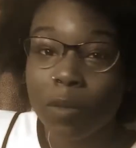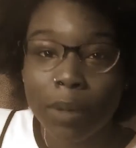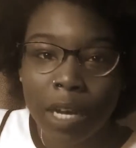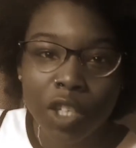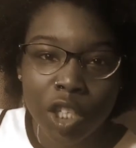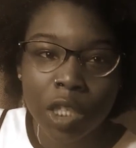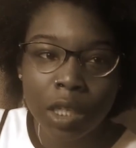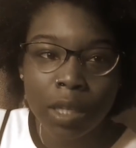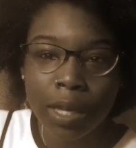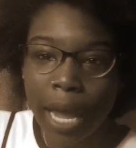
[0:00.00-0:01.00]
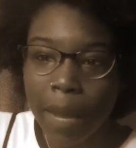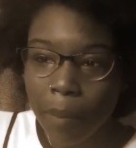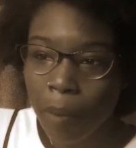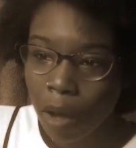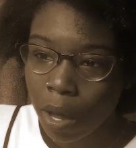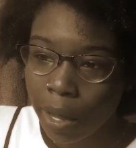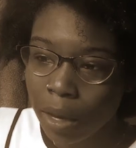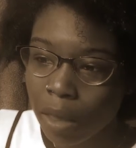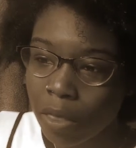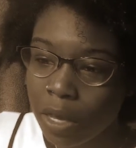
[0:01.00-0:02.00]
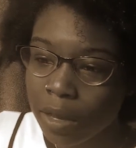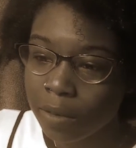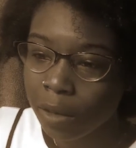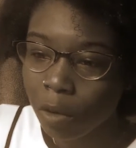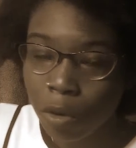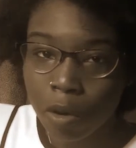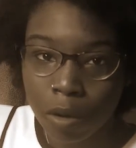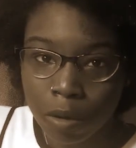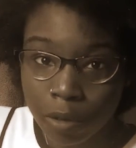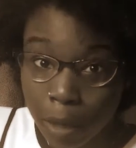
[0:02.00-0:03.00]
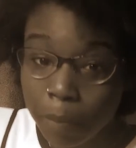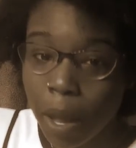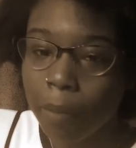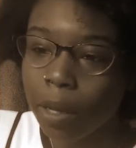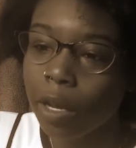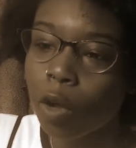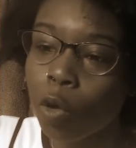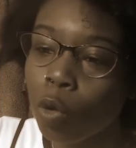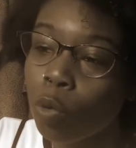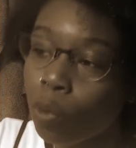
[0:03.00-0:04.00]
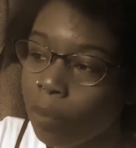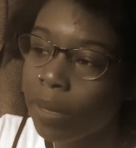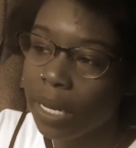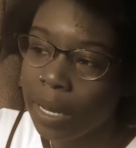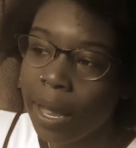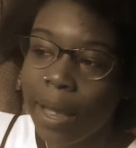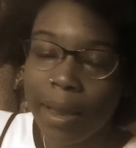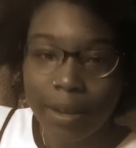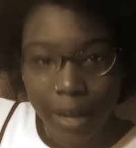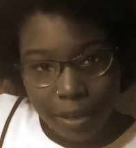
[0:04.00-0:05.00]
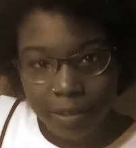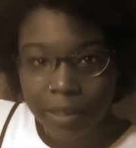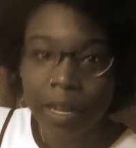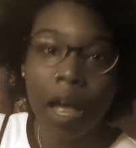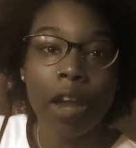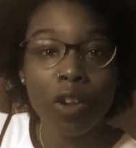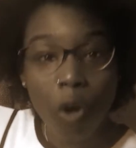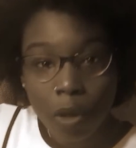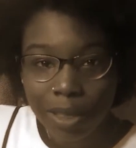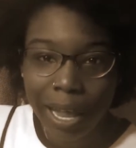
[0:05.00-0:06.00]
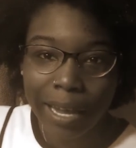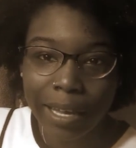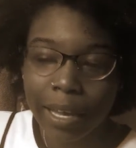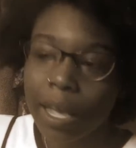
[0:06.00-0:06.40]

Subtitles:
was because she came upon these little girls in public who would be dancing adult-like,